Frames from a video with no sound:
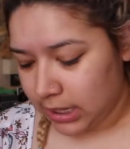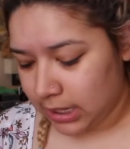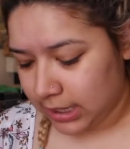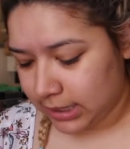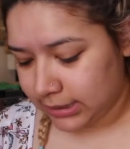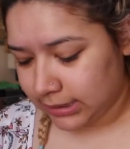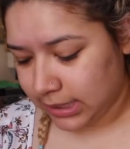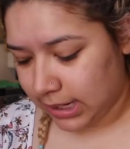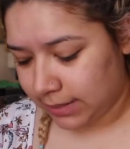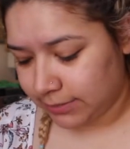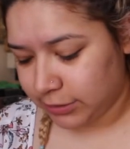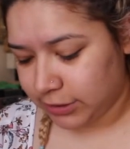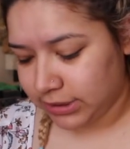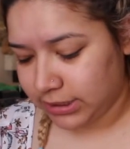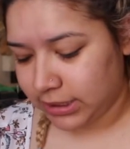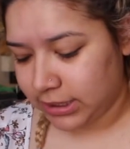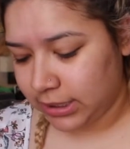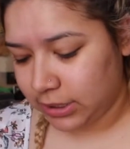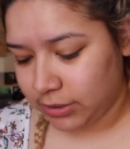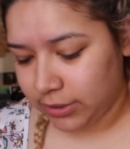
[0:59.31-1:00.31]
is I'm
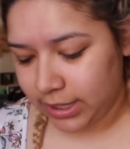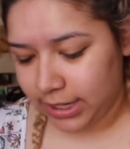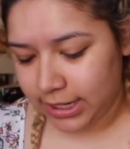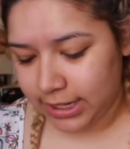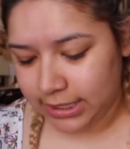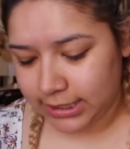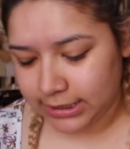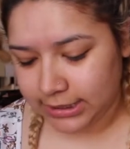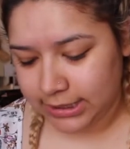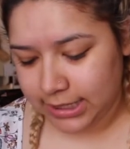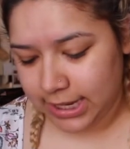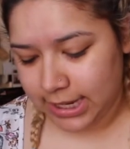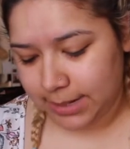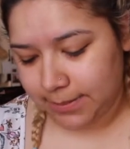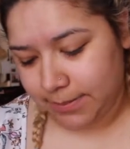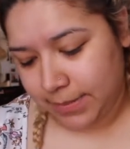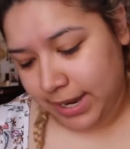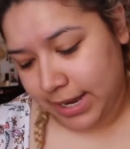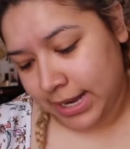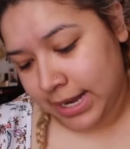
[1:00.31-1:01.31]
just going to go ahead and
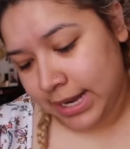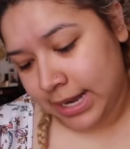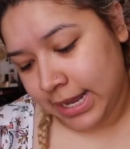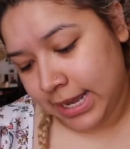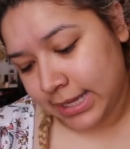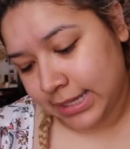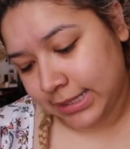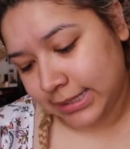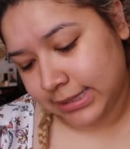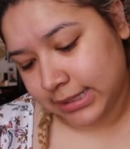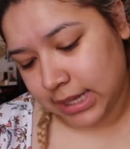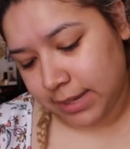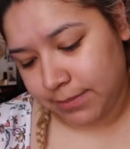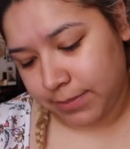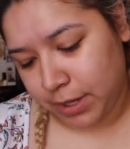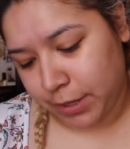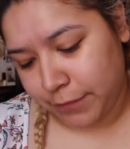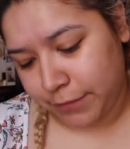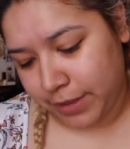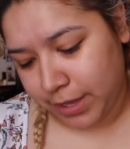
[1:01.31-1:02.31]
take my NYX
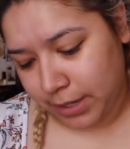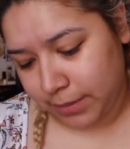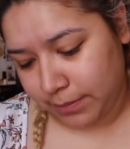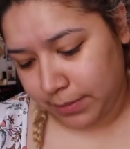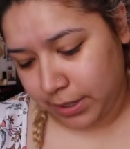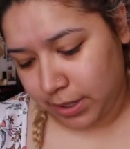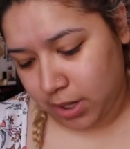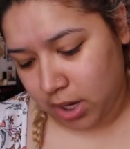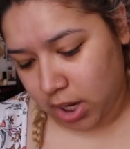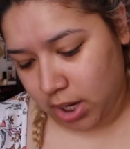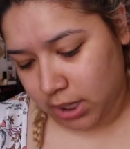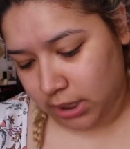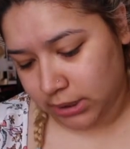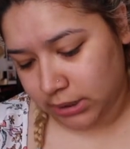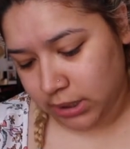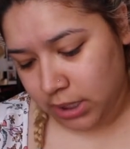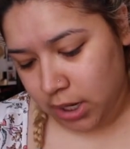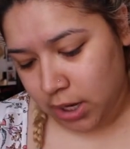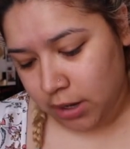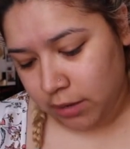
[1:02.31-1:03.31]
Above and
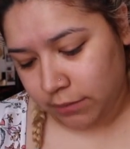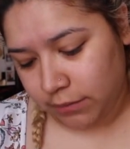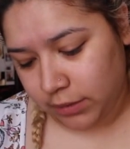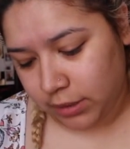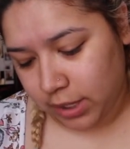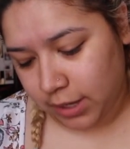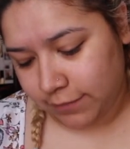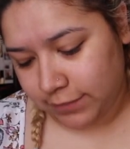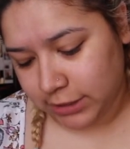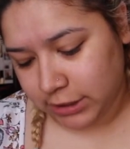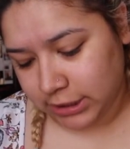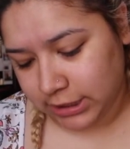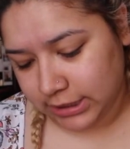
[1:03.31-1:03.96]
Beyond Full Coverage